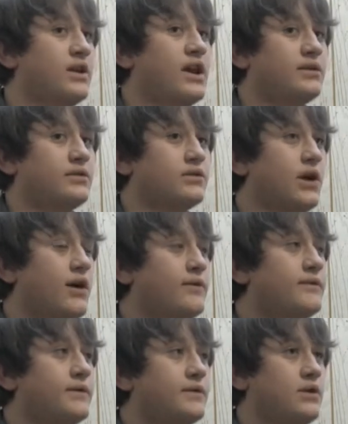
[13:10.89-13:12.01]
and
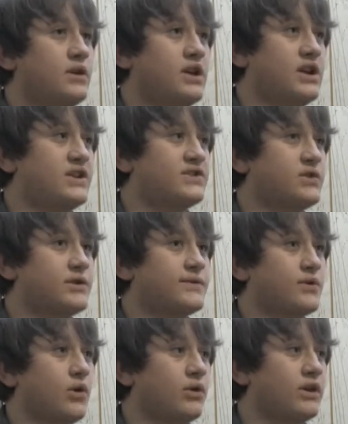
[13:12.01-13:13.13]
love is Christopher
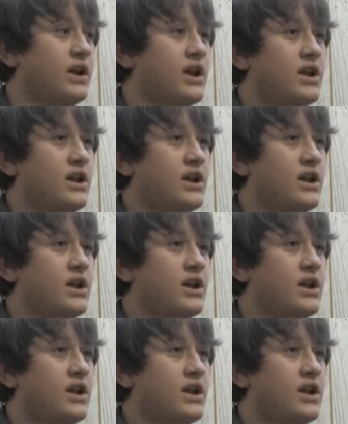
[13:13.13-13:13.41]
Nolan.